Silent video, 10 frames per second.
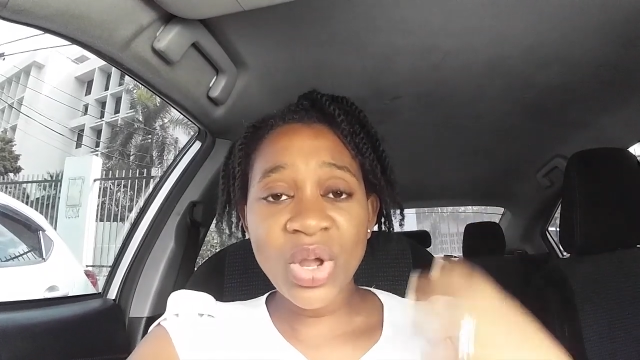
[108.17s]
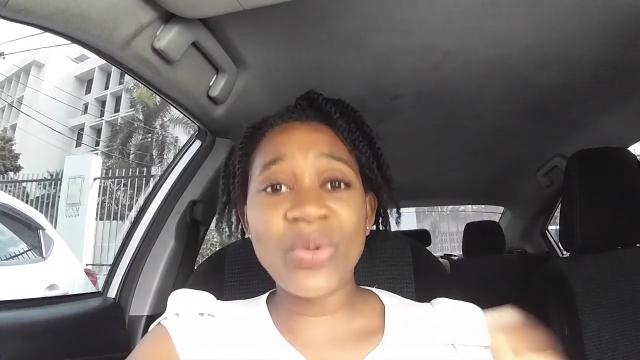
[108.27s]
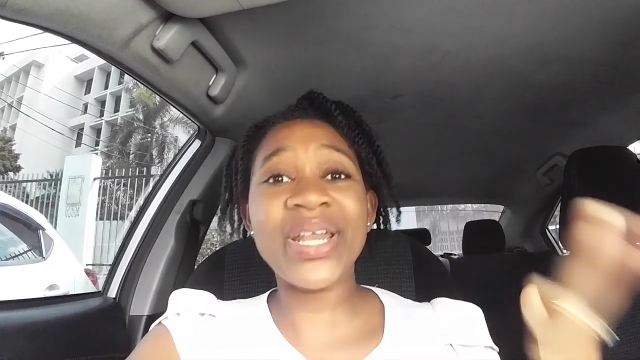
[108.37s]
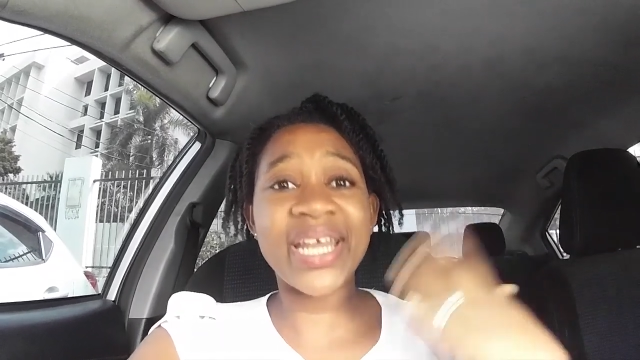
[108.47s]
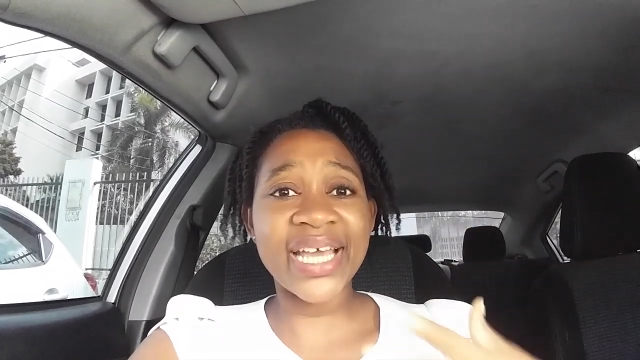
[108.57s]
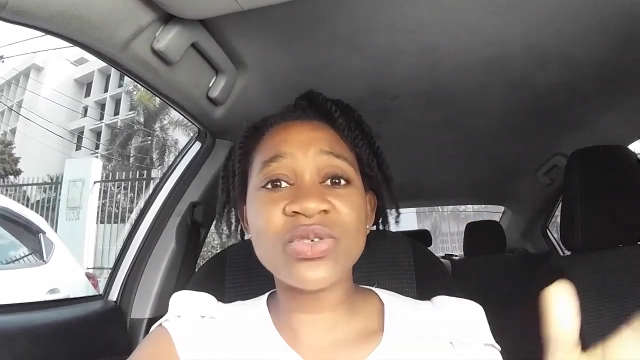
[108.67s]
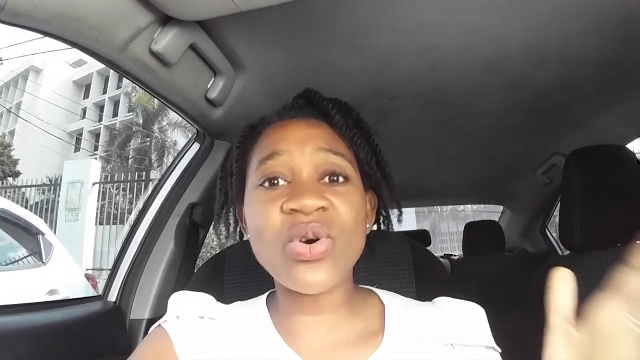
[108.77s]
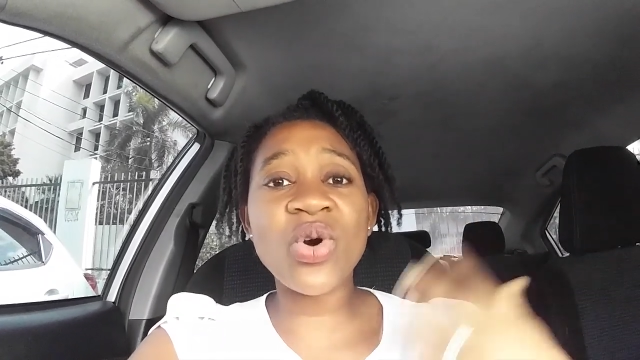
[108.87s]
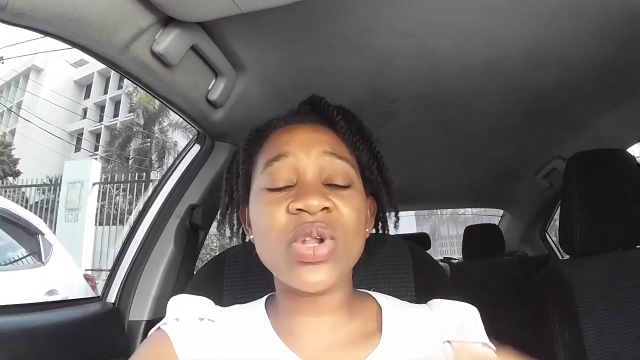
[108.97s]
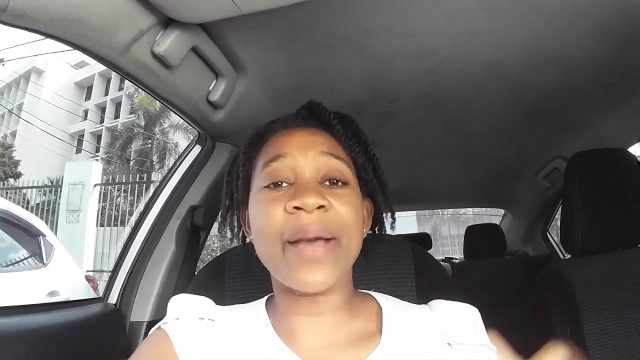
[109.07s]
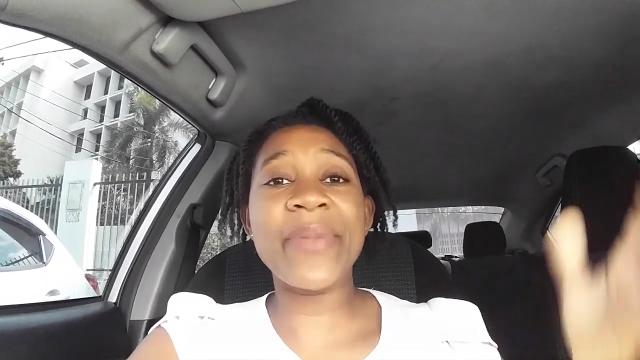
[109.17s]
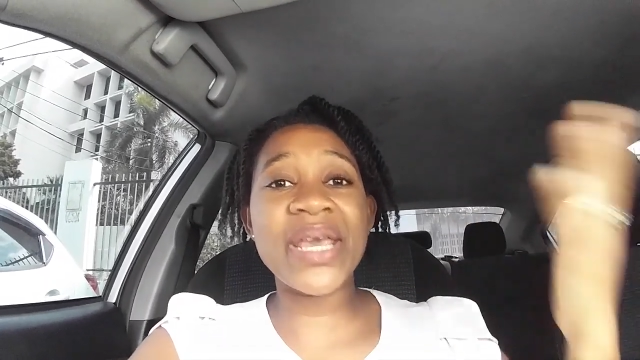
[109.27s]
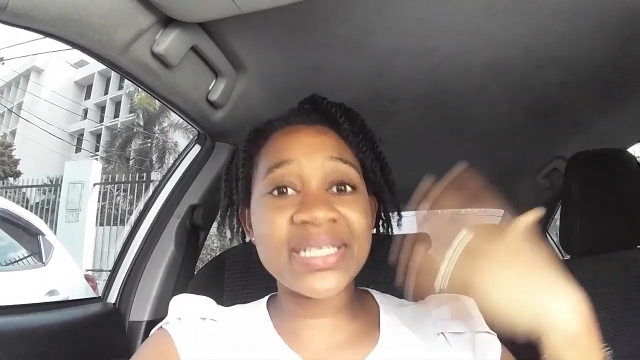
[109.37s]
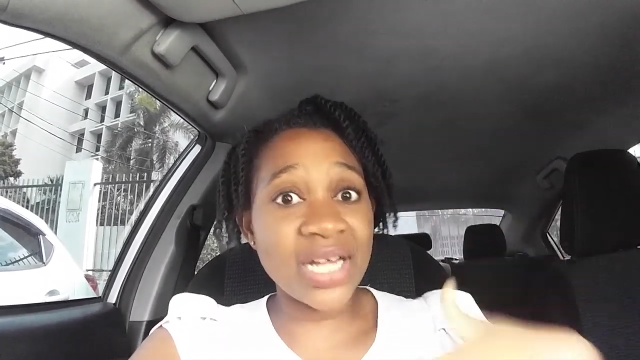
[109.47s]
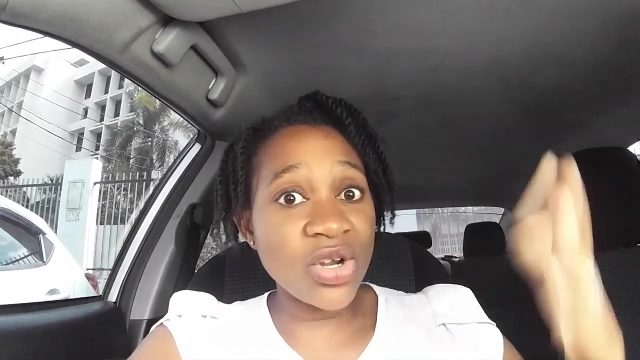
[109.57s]
when they get older,
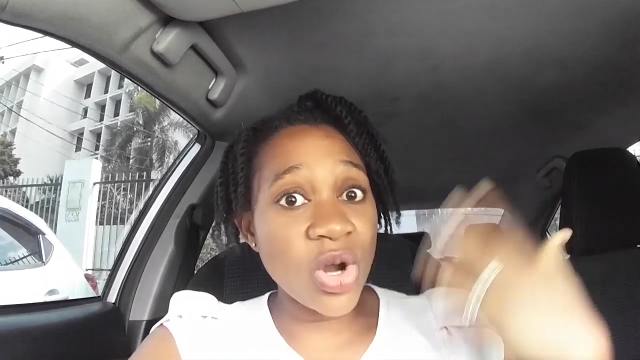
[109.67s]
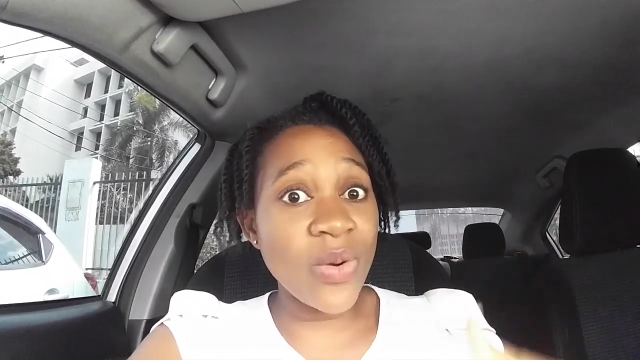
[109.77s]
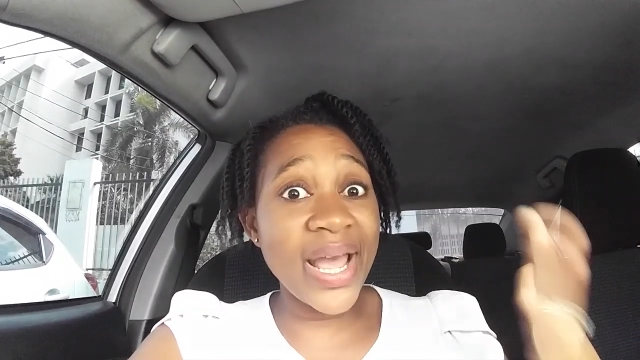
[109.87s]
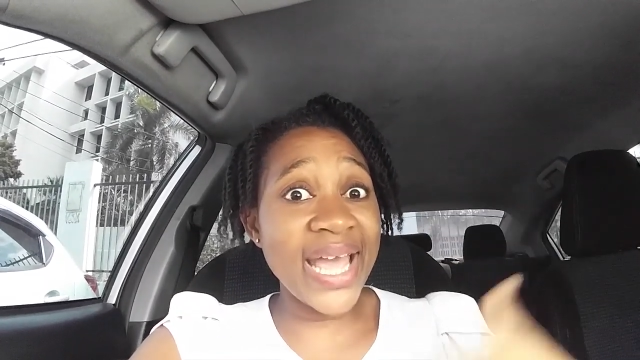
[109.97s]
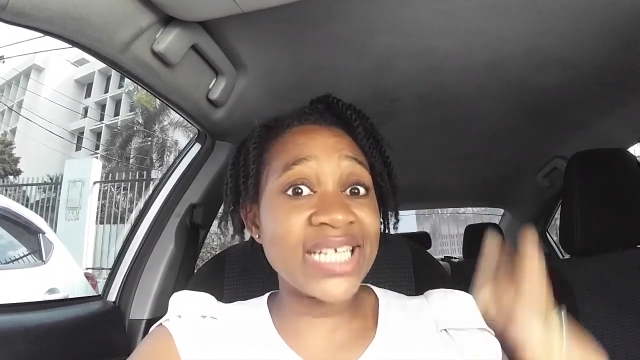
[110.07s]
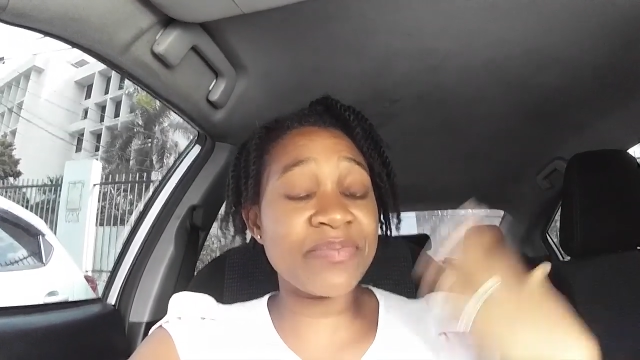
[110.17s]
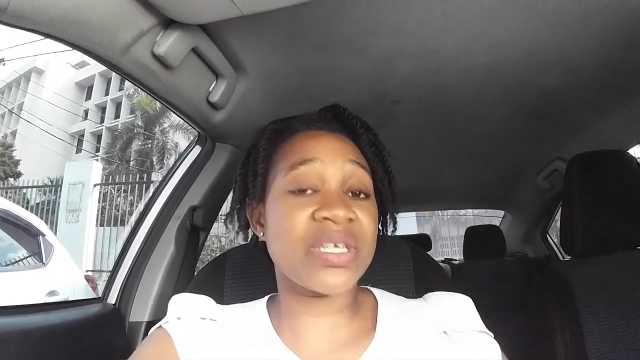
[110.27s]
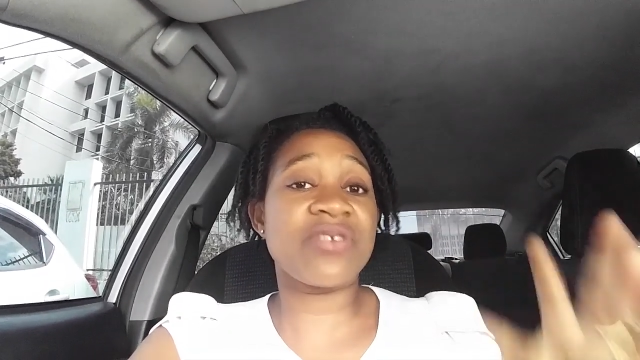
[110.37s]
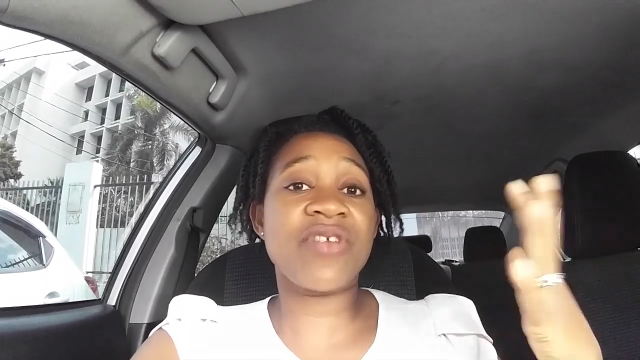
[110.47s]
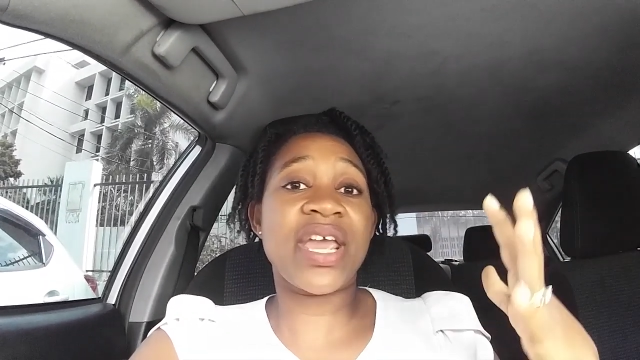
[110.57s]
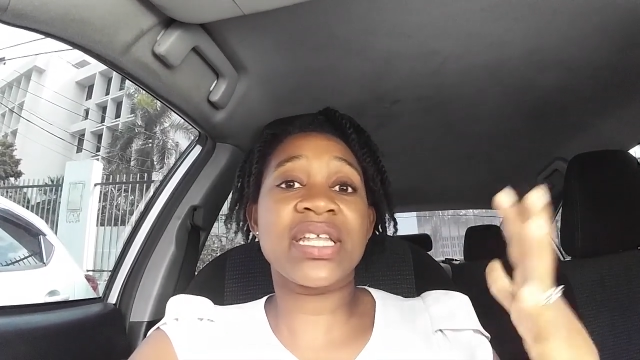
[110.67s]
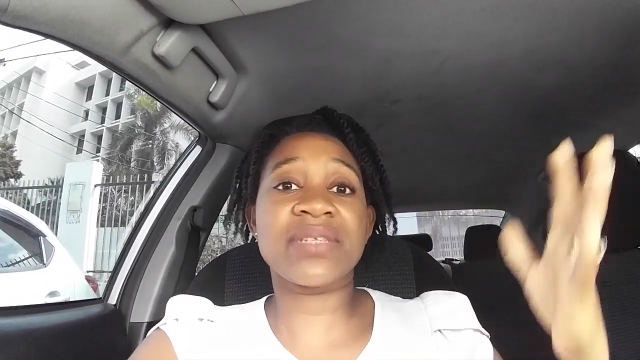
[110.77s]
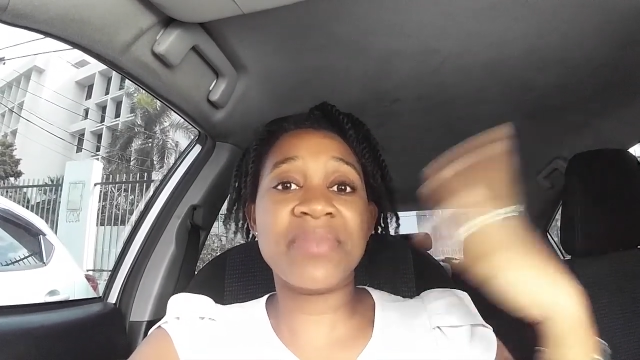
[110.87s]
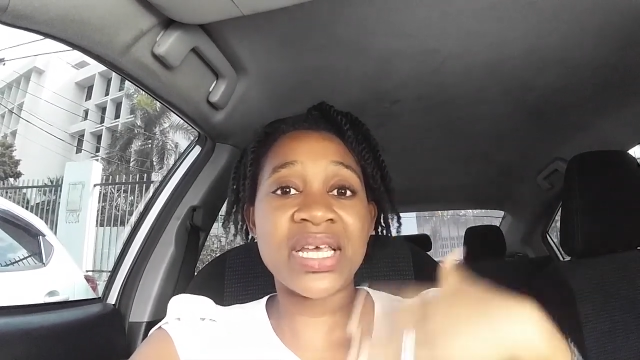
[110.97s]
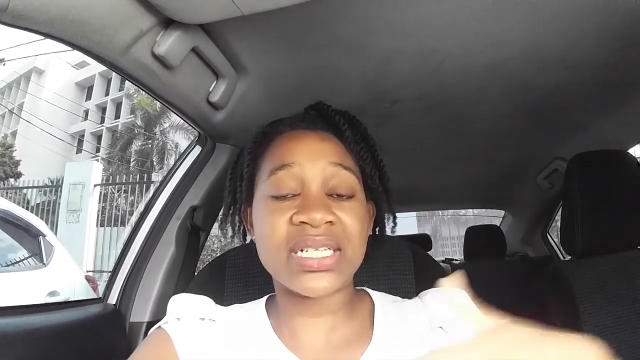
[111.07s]
based on our
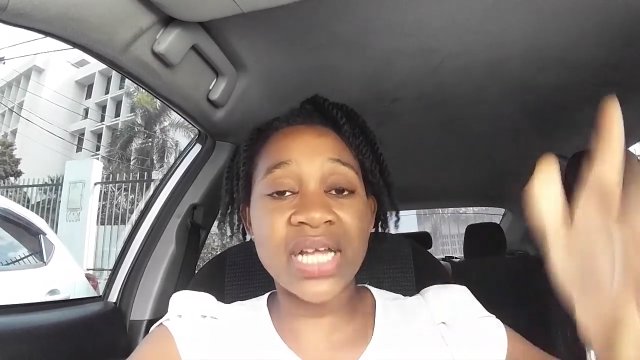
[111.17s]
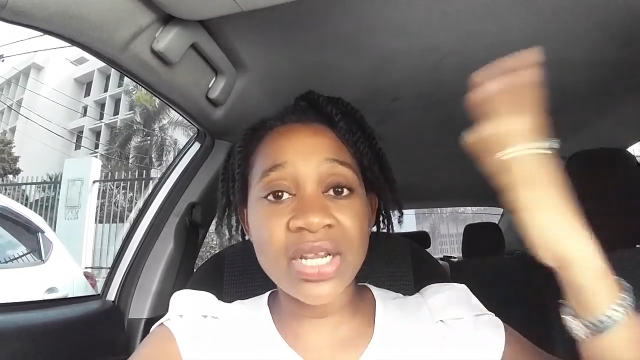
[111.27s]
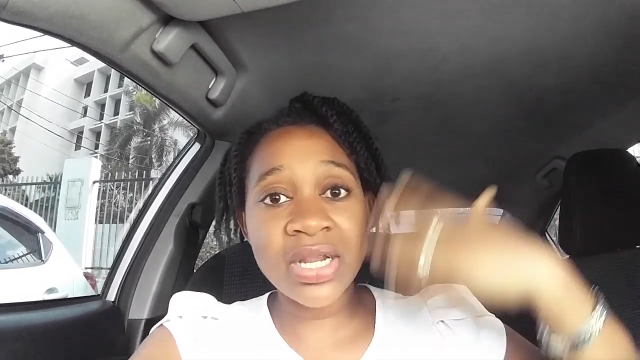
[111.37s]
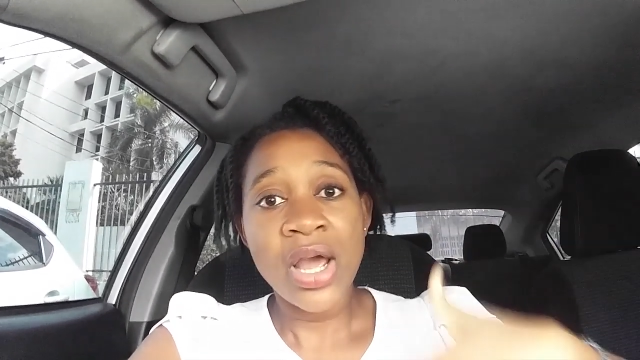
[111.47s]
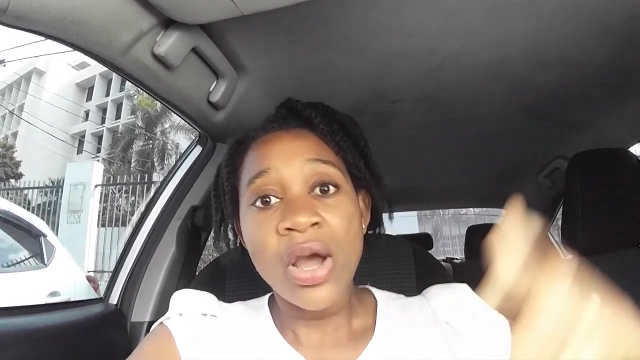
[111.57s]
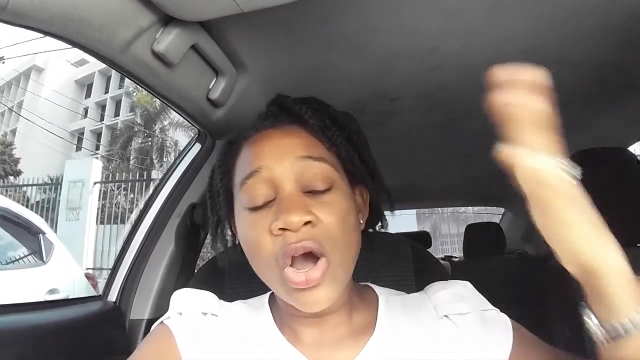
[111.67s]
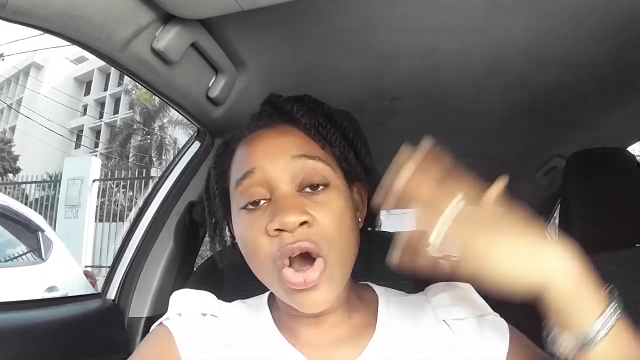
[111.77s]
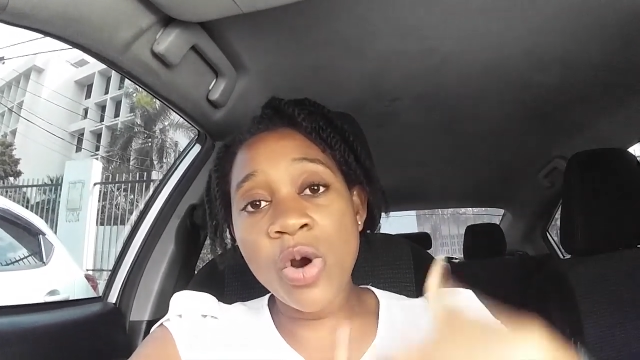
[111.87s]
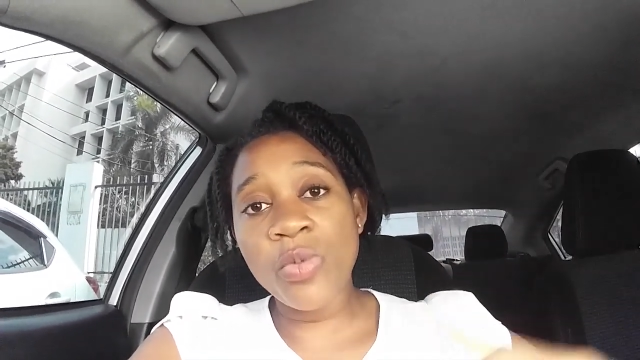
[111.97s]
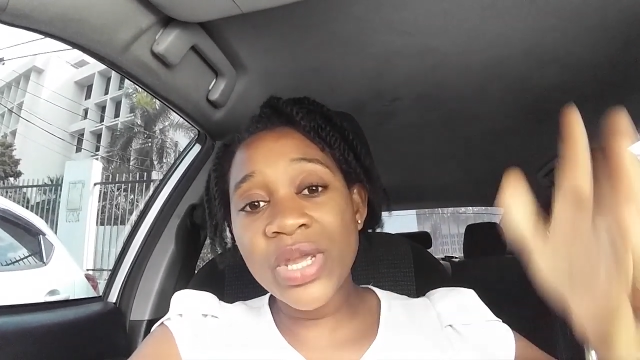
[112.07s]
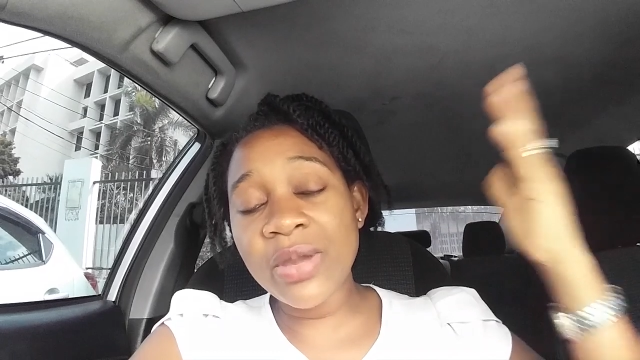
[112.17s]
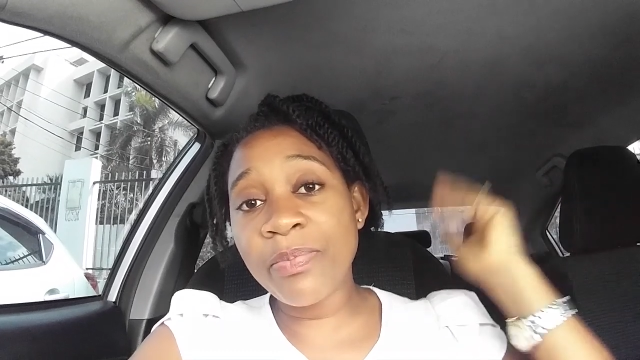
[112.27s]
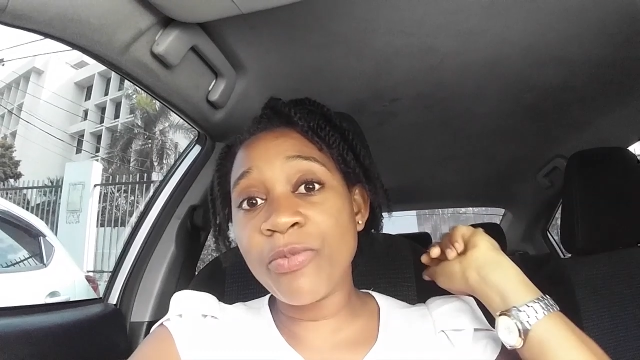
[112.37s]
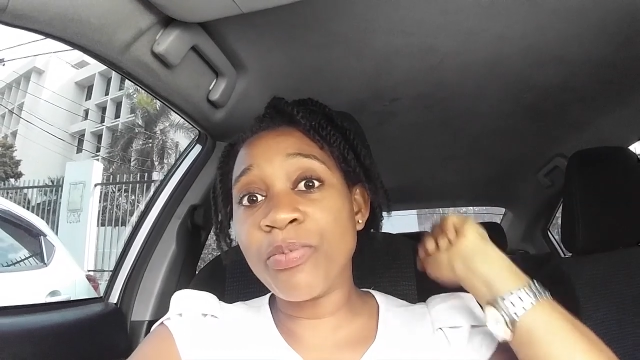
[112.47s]
experience, based on how we